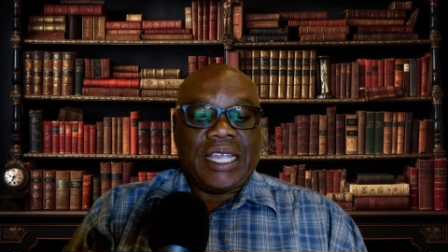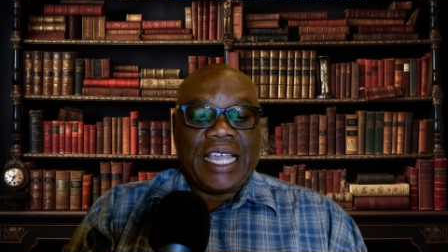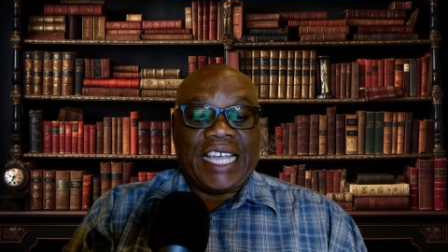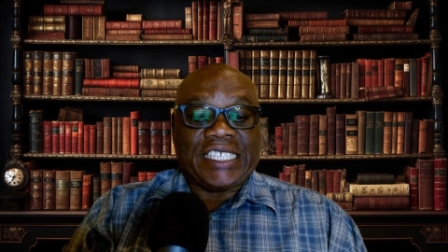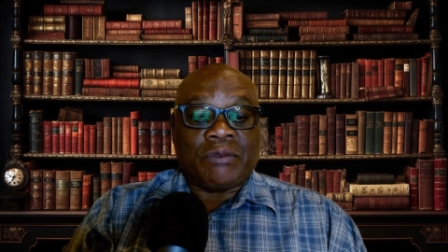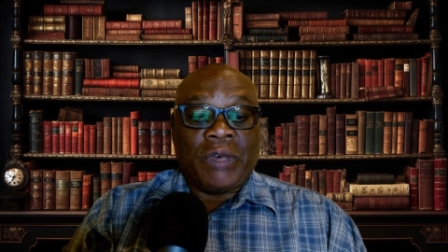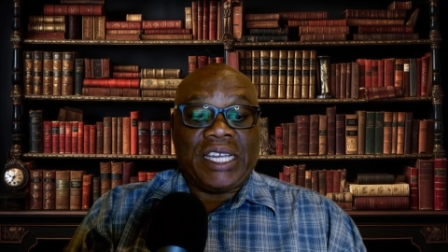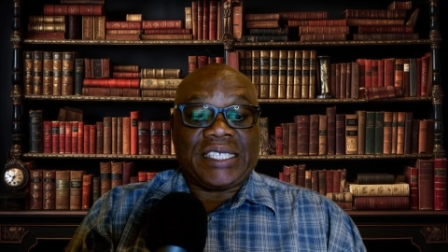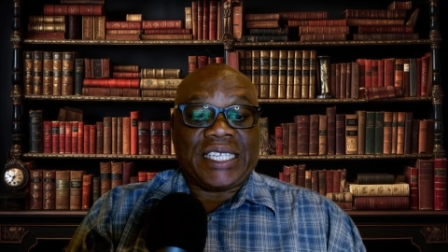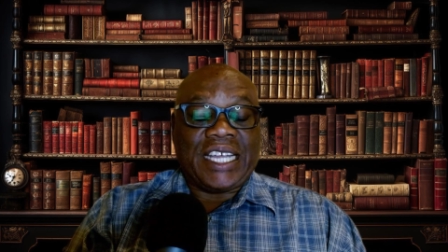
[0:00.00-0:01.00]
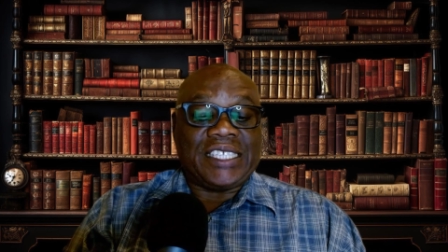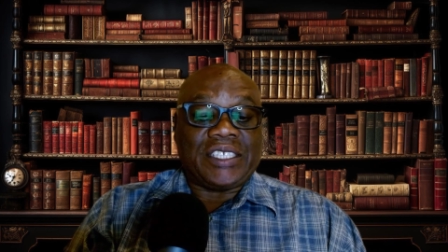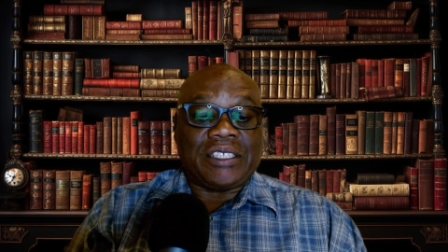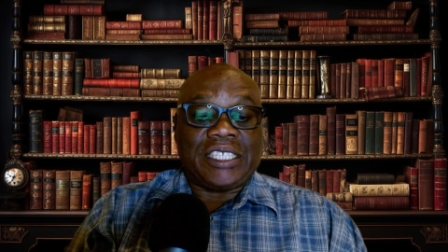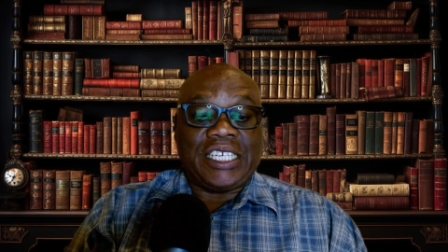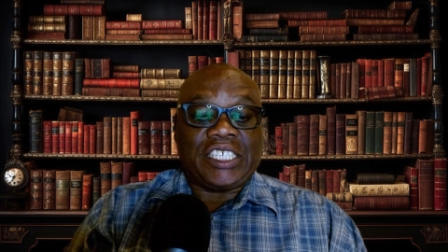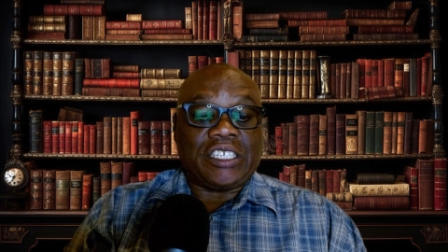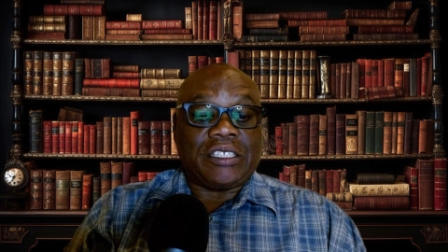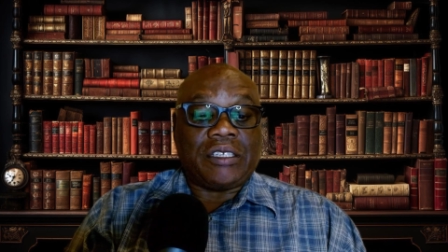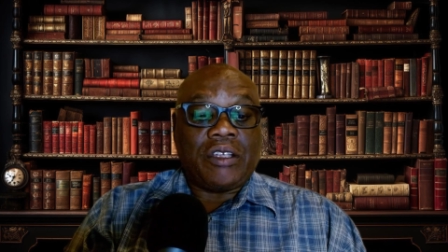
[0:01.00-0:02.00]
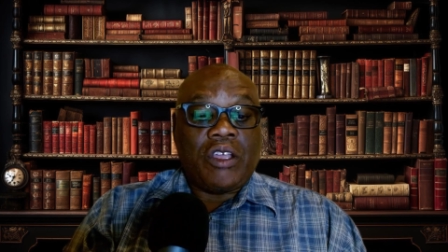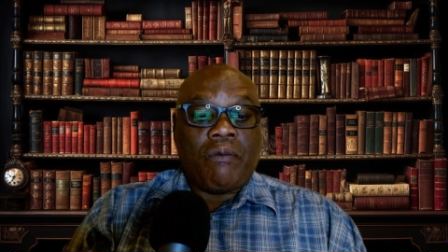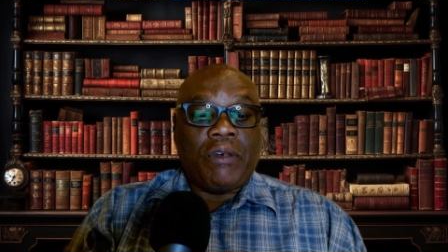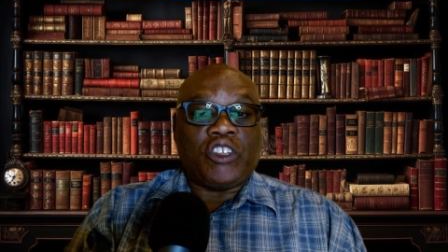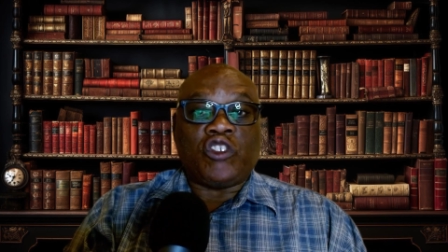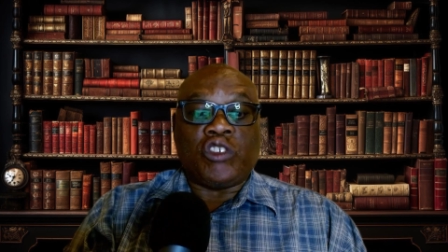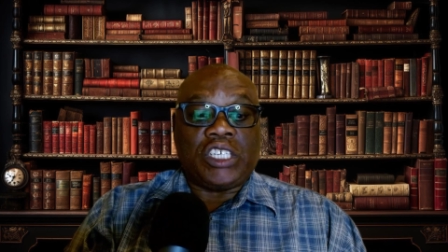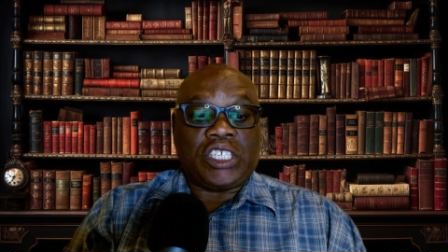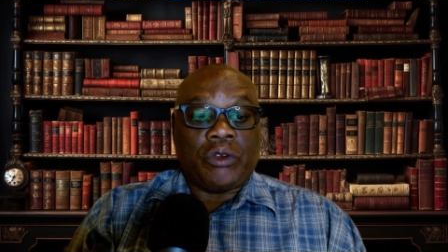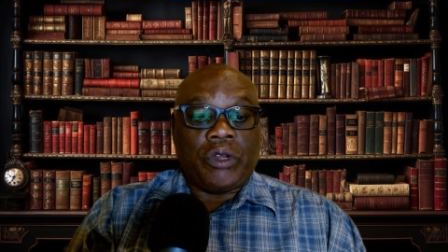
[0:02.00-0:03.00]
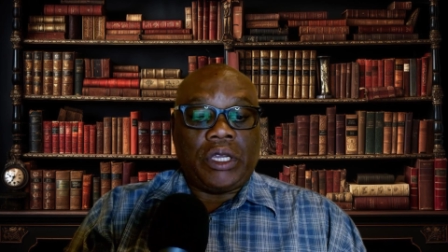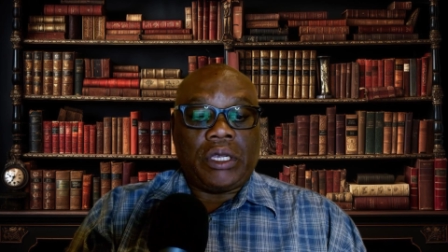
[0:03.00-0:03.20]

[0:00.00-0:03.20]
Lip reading: as well as consultation with the judiciary,